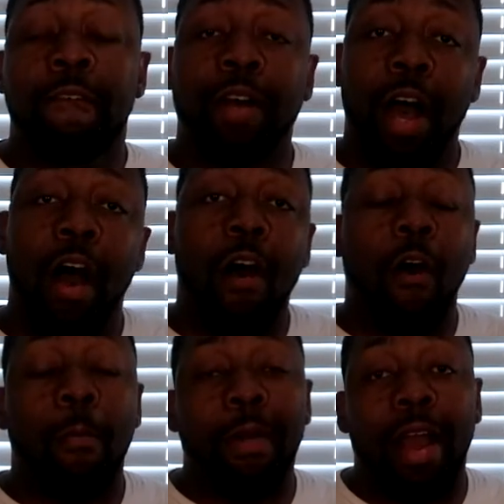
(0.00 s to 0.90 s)
for
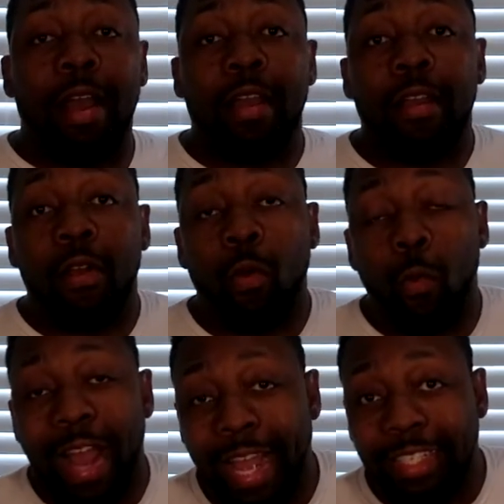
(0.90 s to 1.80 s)
all my
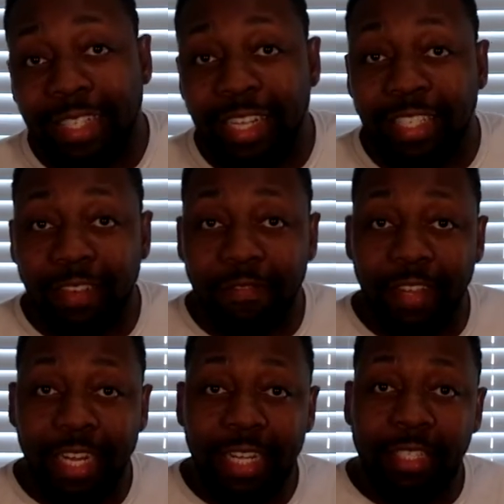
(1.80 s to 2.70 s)
Wise Nation
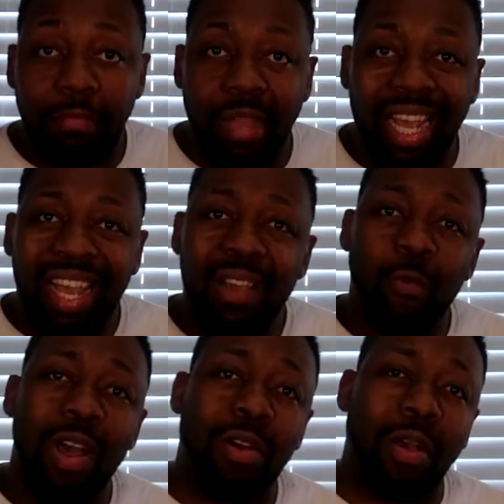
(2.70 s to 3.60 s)
affiliates, man,
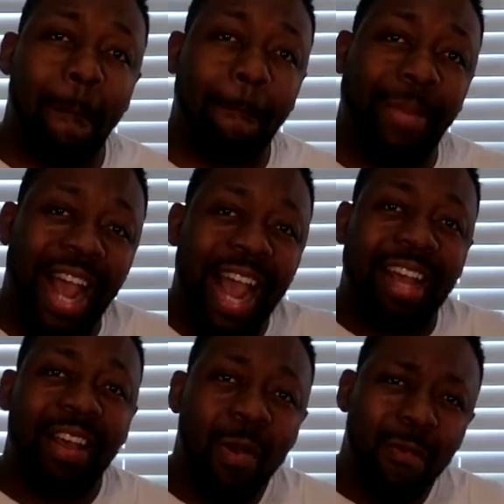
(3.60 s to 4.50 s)
welcome
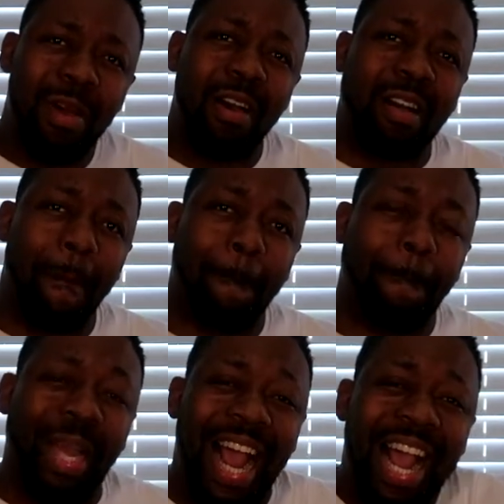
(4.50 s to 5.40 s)
back. Welcome
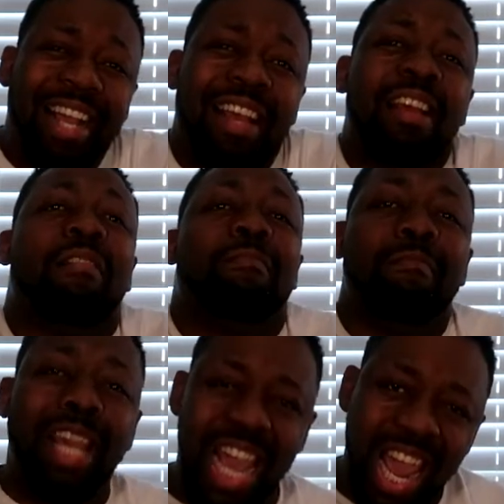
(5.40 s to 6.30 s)
back.
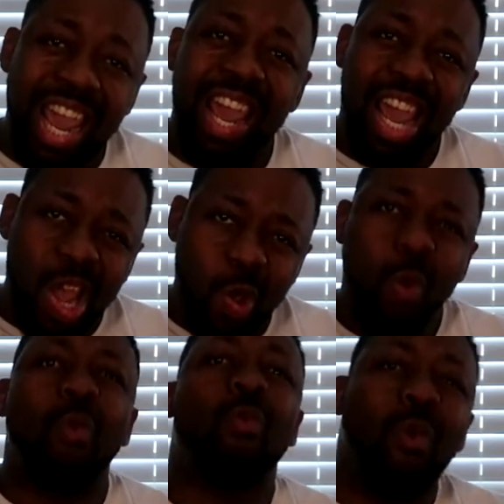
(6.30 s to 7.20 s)
Man,
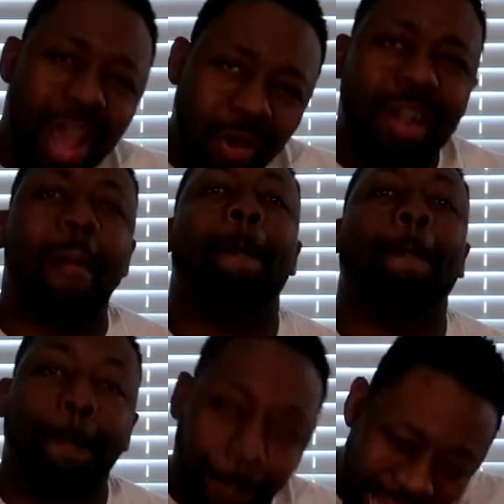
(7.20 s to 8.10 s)

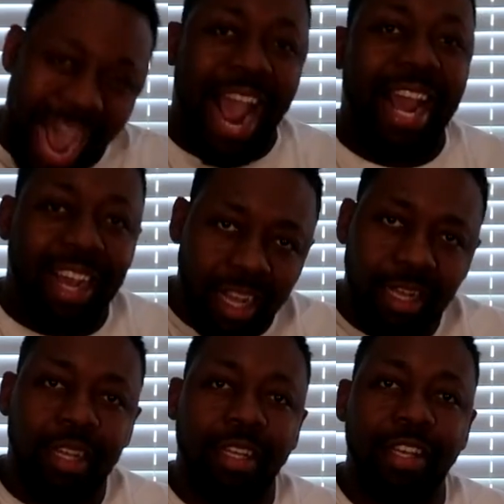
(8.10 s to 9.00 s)
welcome back.
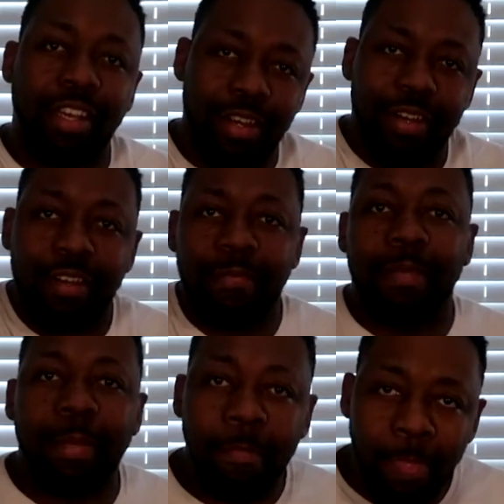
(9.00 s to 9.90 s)
You hear
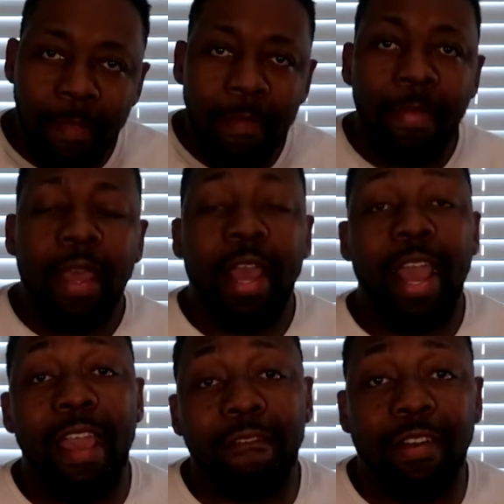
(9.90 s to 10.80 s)
me?
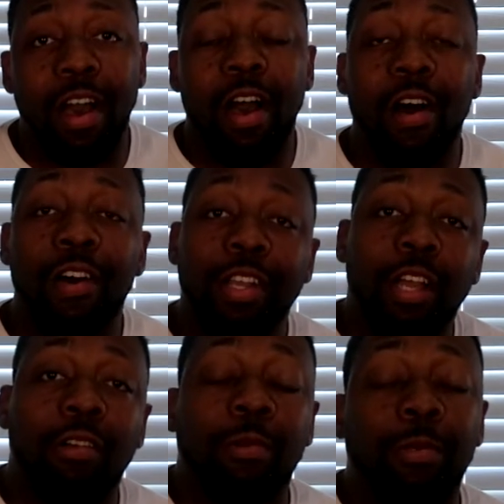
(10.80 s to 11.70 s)
And for all
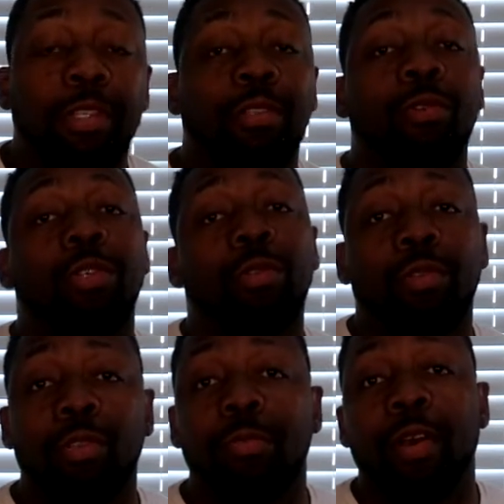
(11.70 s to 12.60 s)
y'all cruising through
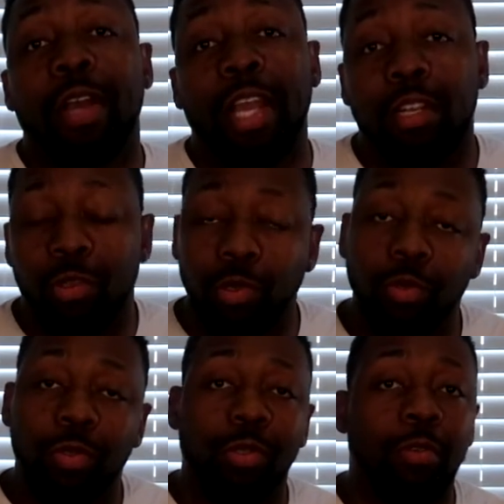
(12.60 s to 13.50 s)
YouTube, don't have no
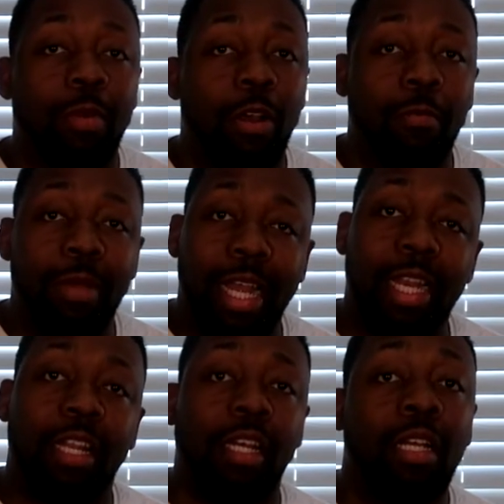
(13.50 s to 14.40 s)
YouTube home,
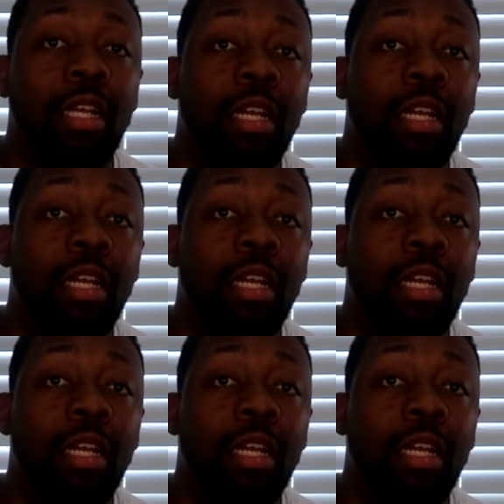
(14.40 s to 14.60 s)
man, look.